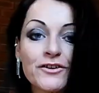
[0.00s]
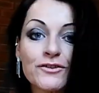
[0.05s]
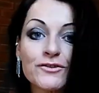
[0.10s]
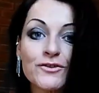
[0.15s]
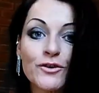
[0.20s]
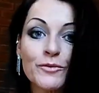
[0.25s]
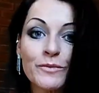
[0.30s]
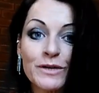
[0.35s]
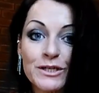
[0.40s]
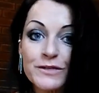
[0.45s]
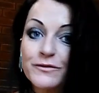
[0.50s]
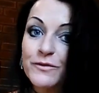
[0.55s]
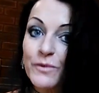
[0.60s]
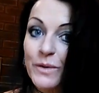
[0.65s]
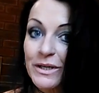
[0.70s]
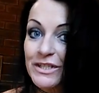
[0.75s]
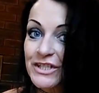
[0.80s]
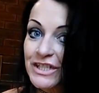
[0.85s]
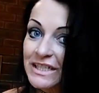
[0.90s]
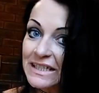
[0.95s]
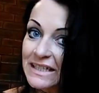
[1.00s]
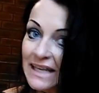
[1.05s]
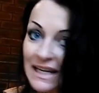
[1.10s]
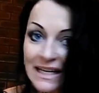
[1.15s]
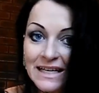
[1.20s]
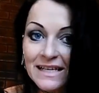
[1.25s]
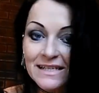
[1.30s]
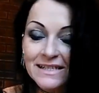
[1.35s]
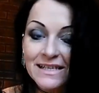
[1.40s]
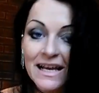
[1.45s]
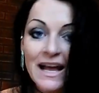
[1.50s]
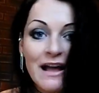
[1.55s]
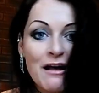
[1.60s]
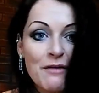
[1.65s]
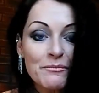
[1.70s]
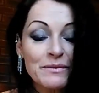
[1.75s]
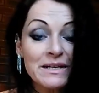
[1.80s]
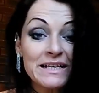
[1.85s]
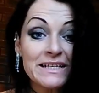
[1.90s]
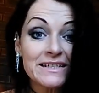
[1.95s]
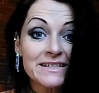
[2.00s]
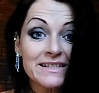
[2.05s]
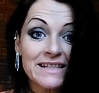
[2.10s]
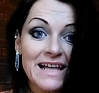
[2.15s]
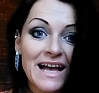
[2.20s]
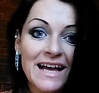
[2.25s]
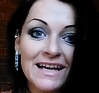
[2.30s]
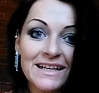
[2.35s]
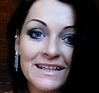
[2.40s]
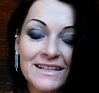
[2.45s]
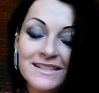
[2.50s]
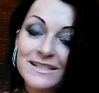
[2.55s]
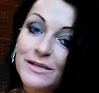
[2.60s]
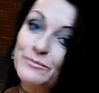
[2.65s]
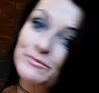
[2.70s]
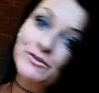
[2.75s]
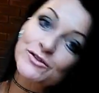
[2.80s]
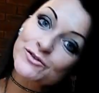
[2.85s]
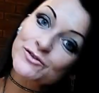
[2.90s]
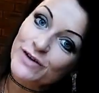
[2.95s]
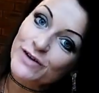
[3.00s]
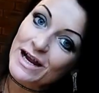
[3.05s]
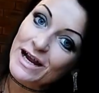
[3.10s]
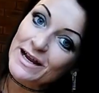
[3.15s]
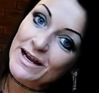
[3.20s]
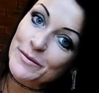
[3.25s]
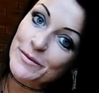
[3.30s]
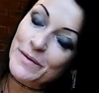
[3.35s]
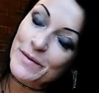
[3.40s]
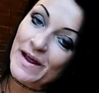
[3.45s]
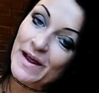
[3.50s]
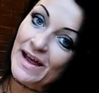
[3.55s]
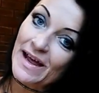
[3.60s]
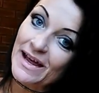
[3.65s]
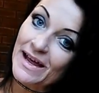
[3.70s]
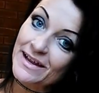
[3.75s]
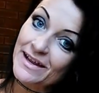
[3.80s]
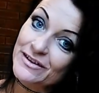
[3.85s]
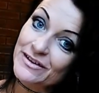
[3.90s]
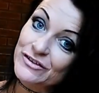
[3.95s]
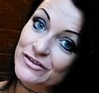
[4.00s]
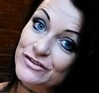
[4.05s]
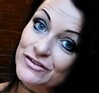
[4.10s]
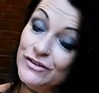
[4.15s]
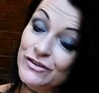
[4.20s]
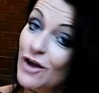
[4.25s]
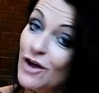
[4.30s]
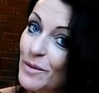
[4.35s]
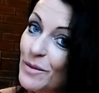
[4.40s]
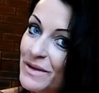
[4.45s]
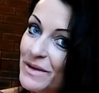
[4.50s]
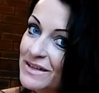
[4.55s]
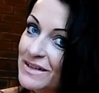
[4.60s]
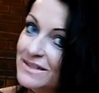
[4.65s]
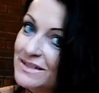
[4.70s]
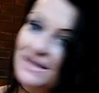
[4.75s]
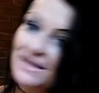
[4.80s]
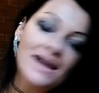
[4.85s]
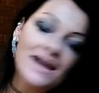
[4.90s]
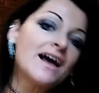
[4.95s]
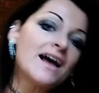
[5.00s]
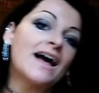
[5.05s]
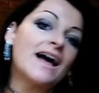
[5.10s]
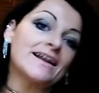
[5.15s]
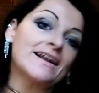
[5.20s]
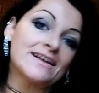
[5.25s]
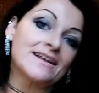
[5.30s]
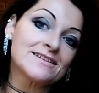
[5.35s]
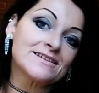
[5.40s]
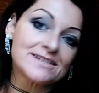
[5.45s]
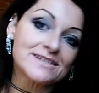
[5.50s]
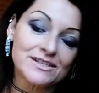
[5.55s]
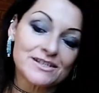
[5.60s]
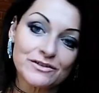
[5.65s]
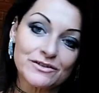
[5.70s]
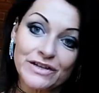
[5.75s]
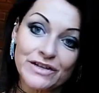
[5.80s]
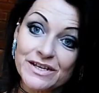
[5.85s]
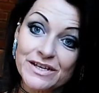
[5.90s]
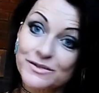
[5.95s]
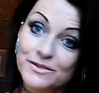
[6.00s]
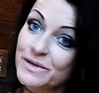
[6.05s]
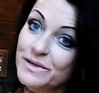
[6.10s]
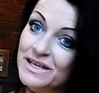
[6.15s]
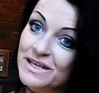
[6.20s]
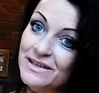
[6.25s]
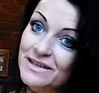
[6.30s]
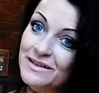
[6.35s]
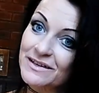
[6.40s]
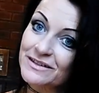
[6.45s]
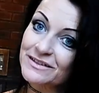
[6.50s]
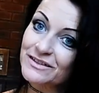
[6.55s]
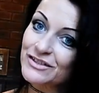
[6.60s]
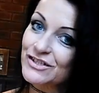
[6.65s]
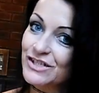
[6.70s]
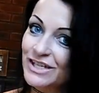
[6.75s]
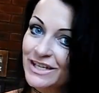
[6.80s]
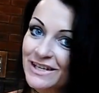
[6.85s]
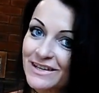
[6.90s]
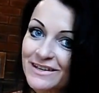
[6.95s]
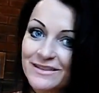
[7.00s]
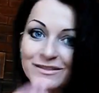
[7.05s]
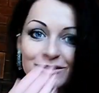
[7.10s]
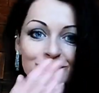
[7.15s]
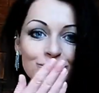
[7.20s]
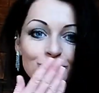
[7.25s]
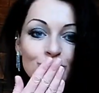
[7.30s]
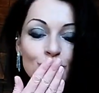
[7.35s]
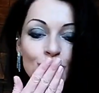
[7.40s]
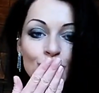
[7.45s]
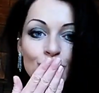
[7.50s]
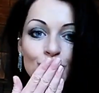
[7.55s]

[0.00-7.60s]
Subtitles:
Thank you so much for watching, guys. Please like, subscribe and comment, and I'll see you next week. Cheers!